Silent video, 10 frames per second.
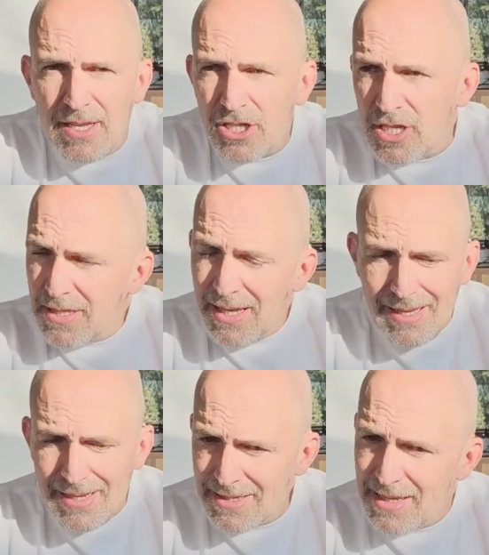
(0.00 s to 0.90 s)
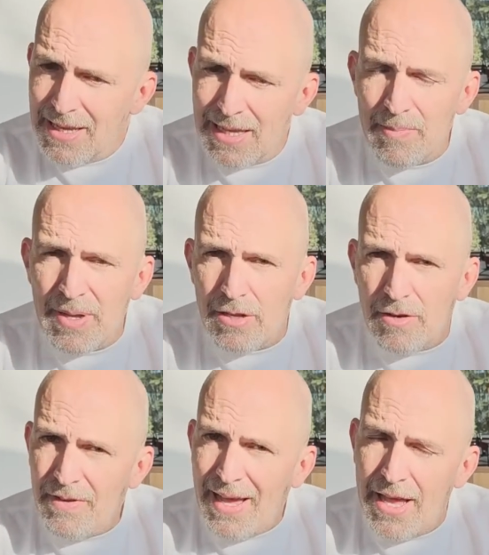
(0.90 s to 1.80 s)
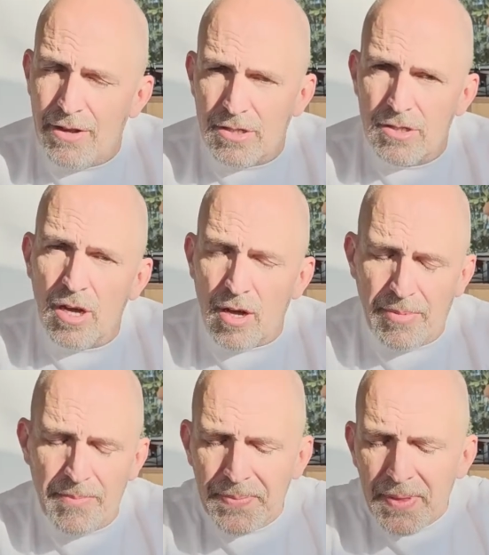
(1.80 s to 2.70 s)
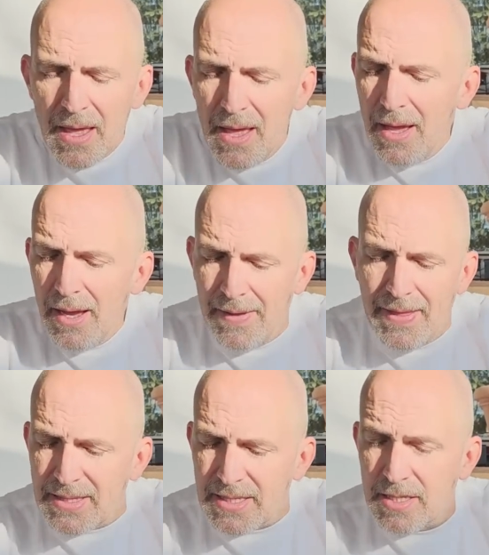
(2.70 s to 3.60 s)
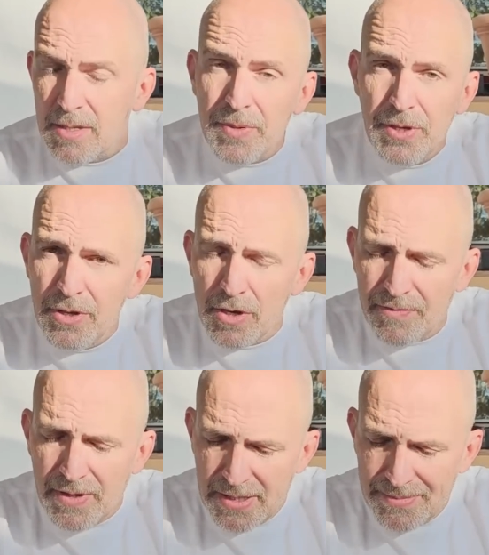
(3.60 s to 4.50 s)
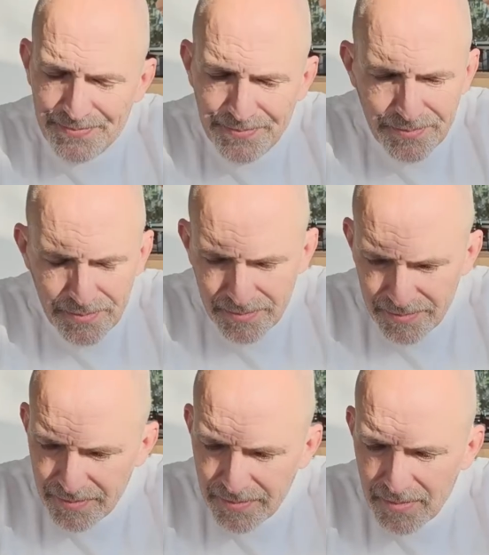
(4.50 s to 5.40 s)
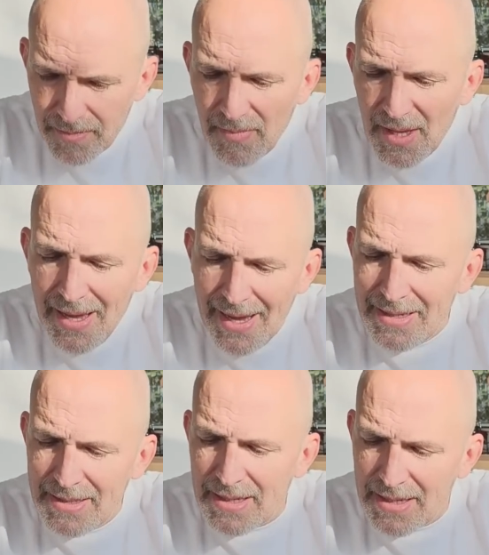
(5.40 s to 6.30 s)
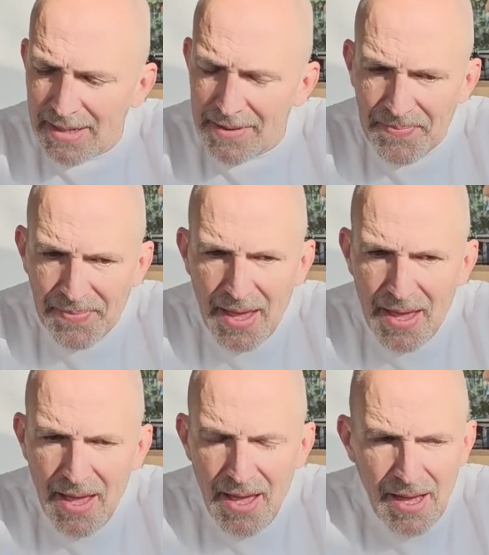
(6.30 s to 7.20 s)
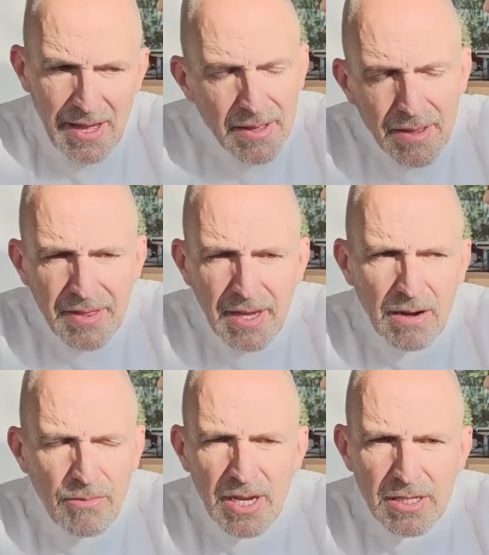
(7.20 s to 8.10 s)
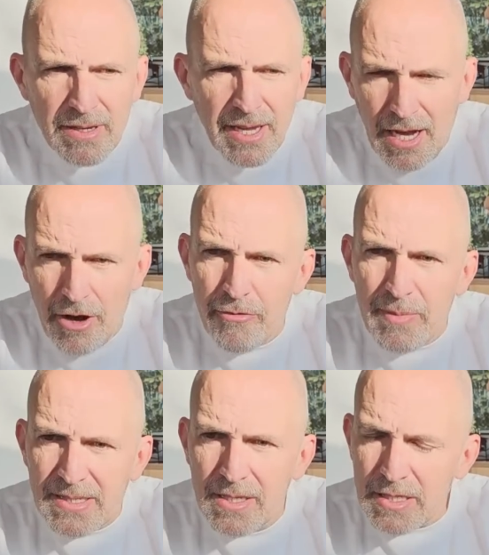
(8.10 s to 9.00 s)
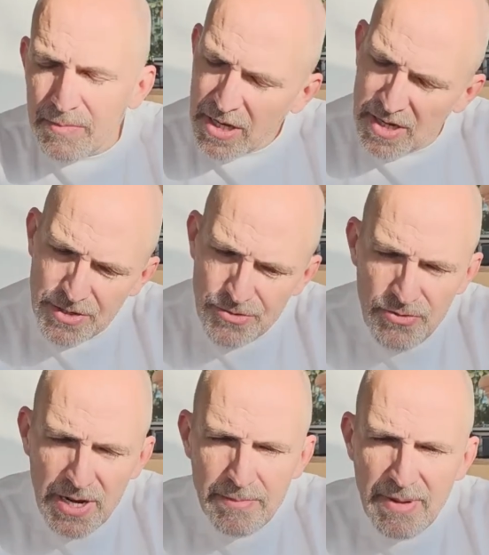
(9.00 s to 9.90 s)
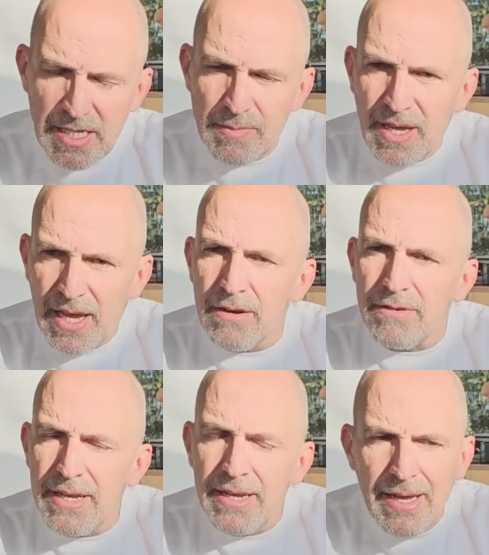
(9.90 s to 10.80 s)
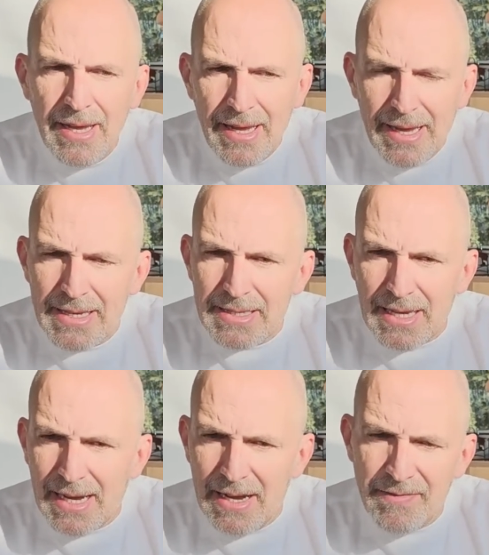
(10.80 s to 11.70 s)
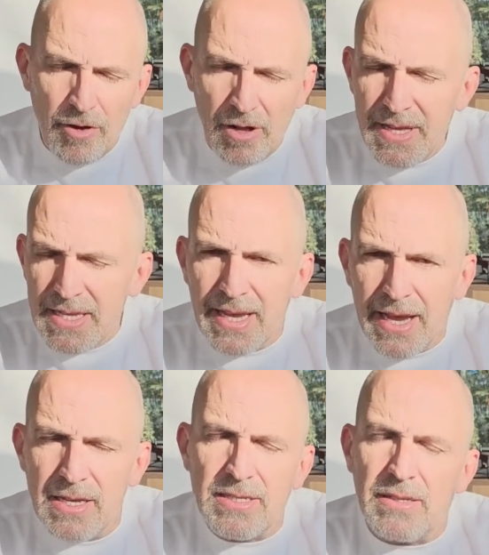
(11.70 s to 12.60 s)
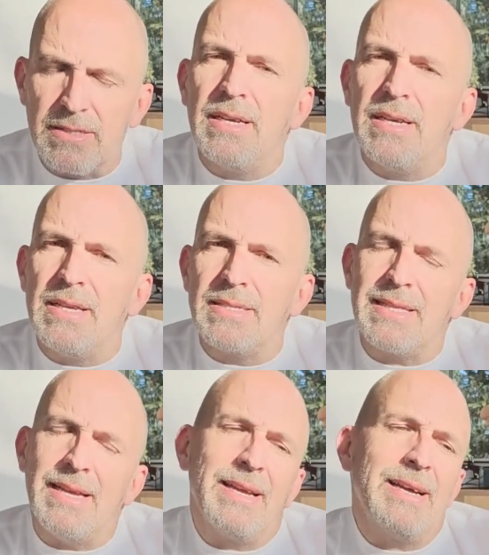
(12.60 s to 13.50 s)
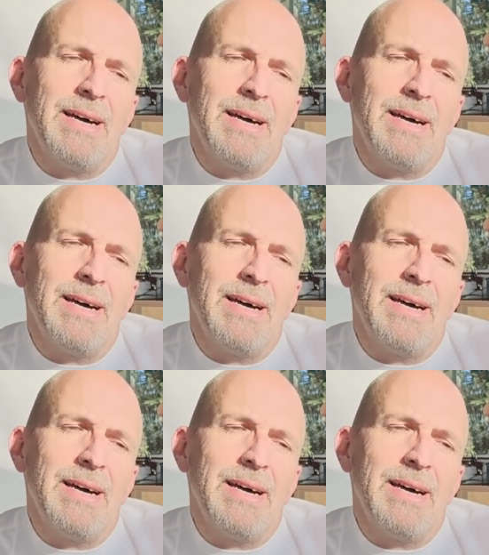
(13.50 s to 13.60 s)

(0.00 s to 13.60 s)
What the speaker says: It just is a little bit of add on top. And that's the beauty of it. And another thing I wanted to get out of my system, because it really makes me angry, is I have all these haters out there that's like,